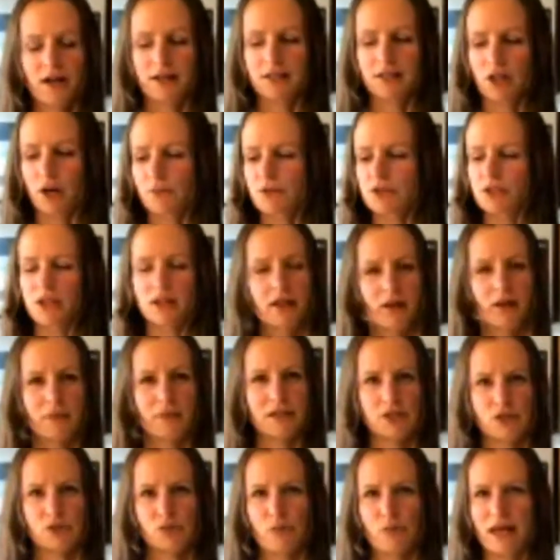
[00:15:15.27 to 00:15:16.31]
It's almost a little
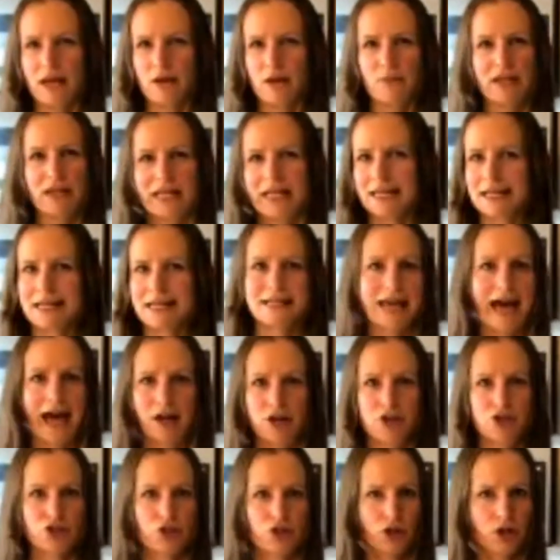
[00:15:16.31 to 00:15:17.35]
bit sweet. We didn't need to
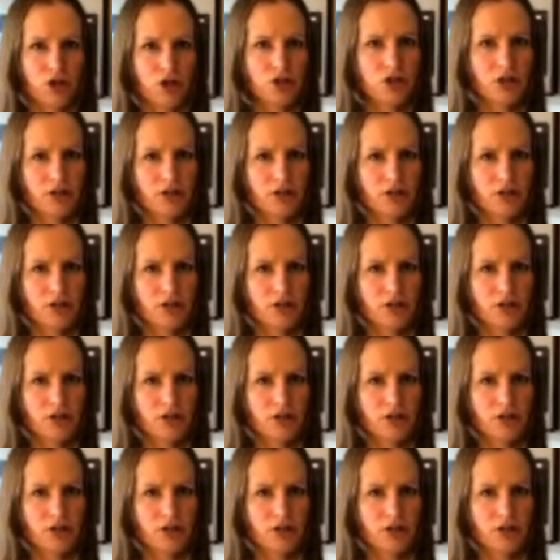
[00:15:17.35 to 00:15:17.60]
add sugar